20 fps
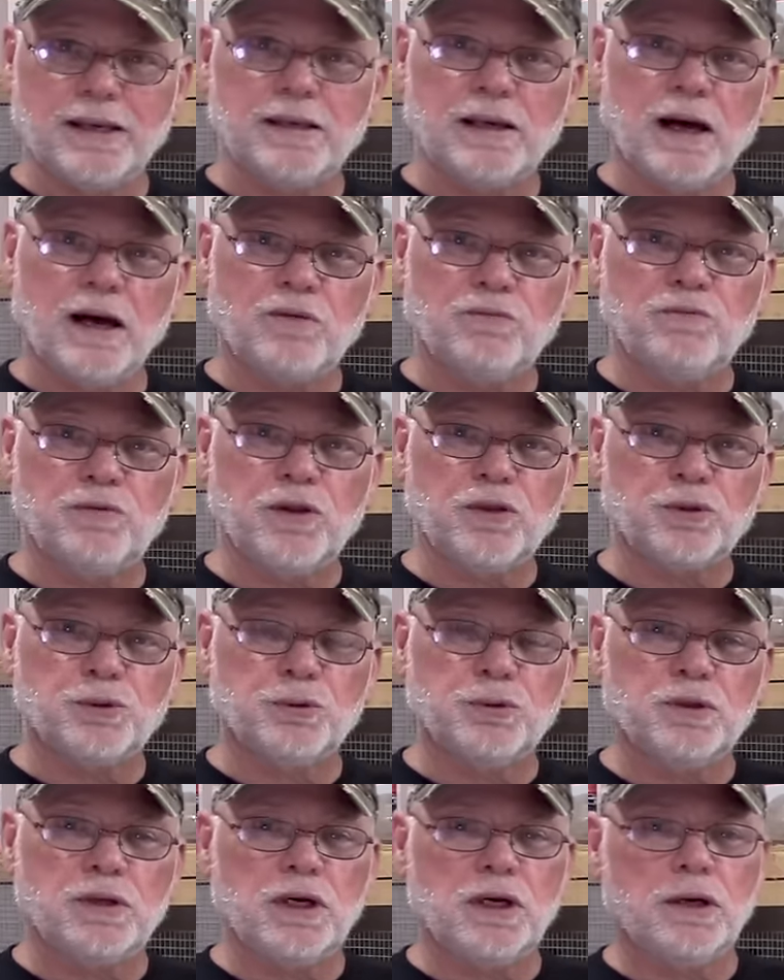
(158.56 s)
cannot fit
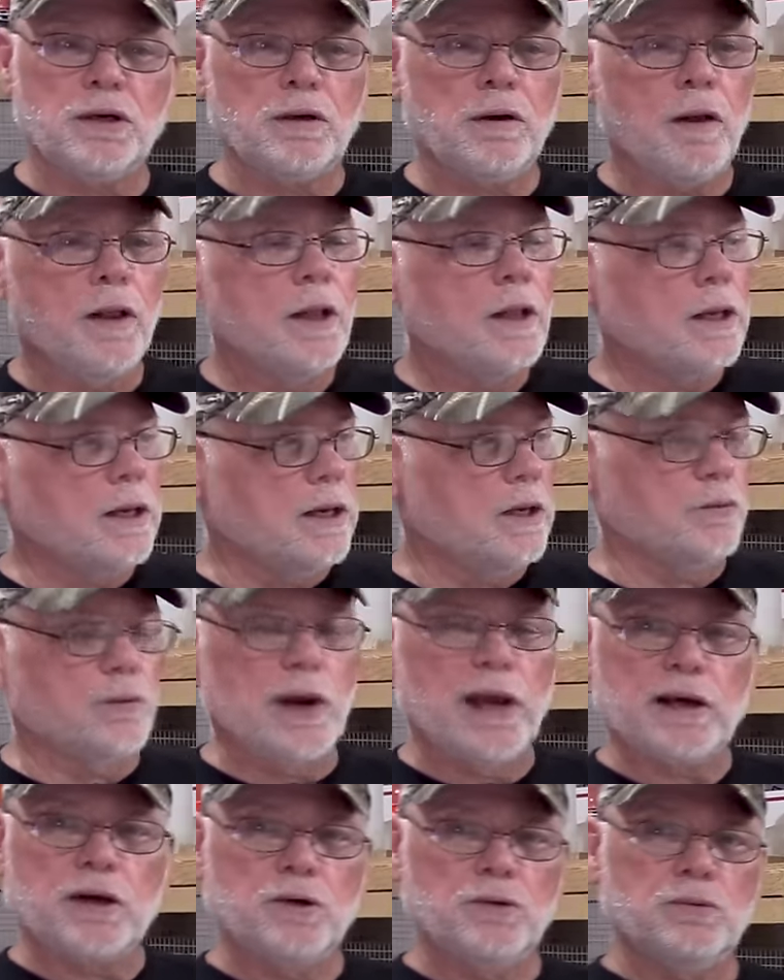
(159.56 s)
through there, a
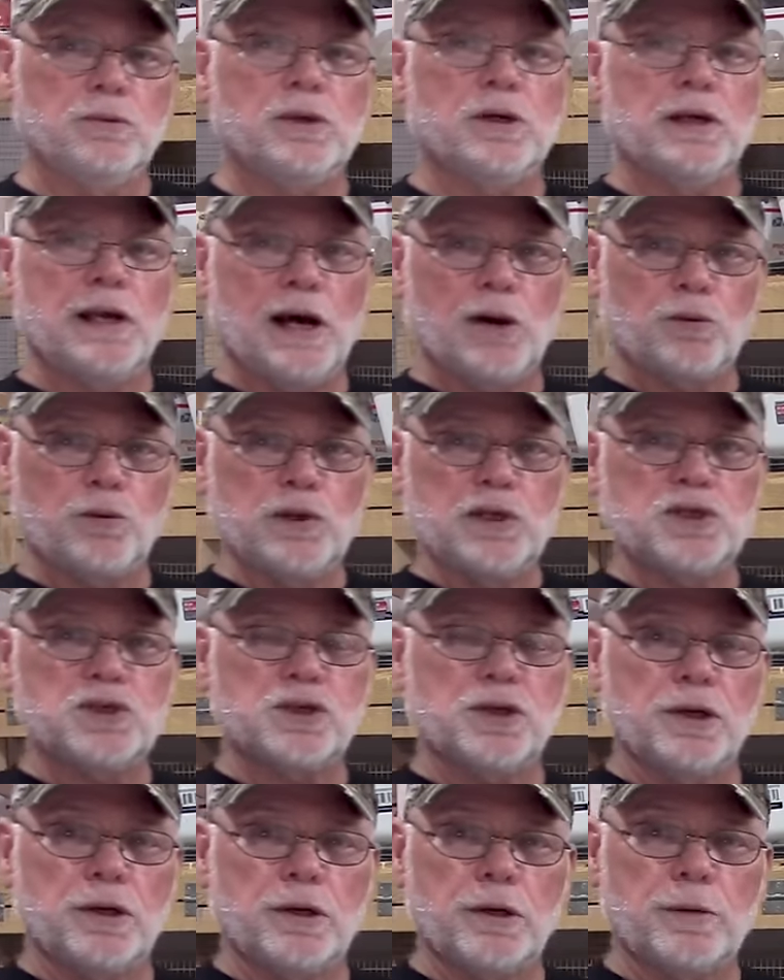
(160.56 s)
raccoon cannot reach
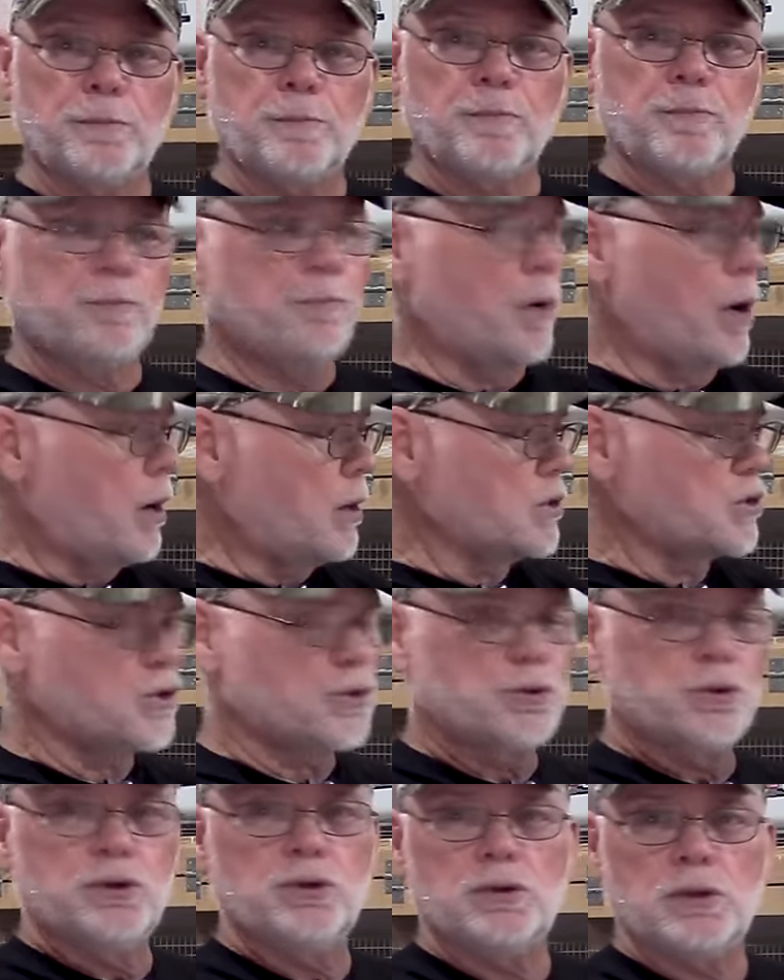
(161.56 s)
their paws
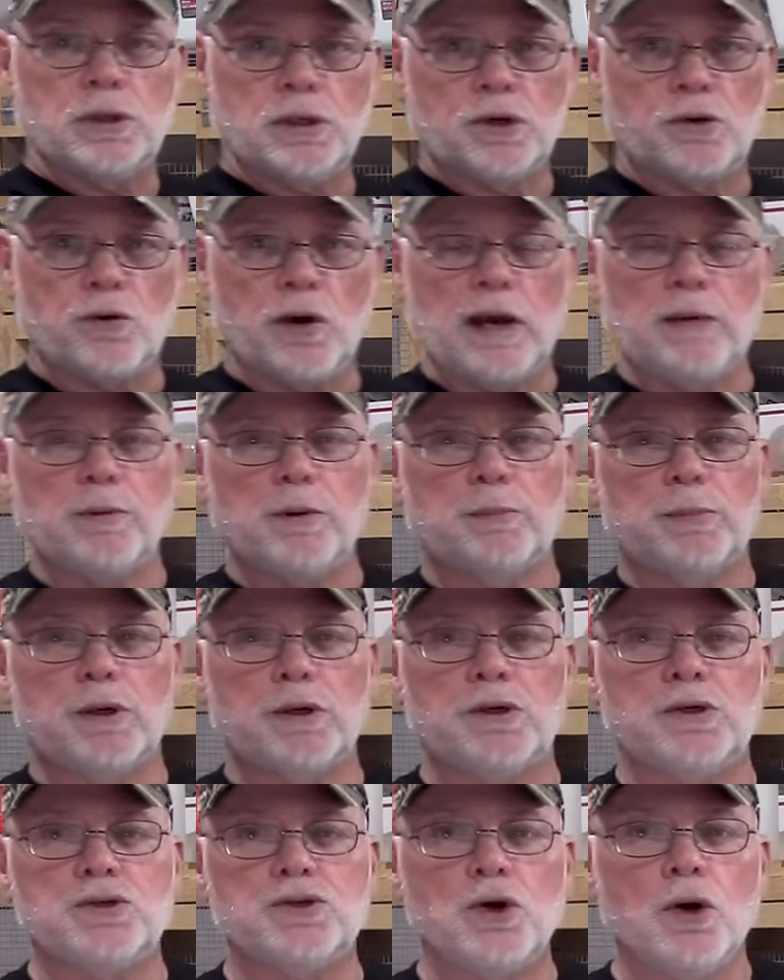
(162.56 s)
through and grab the
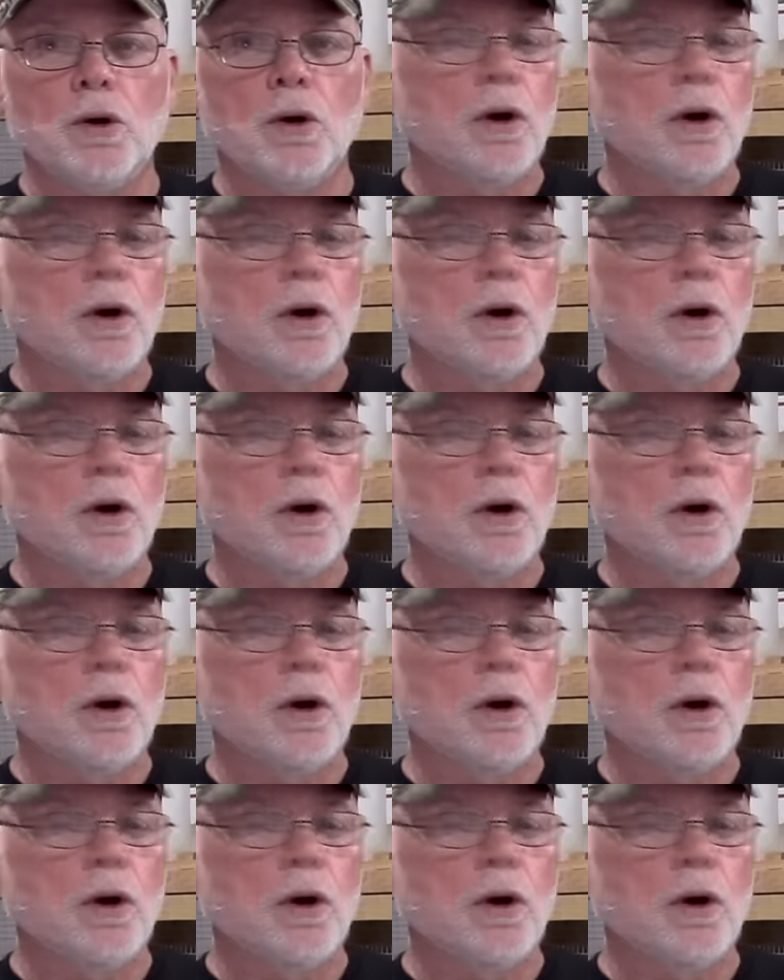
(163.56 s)
birds,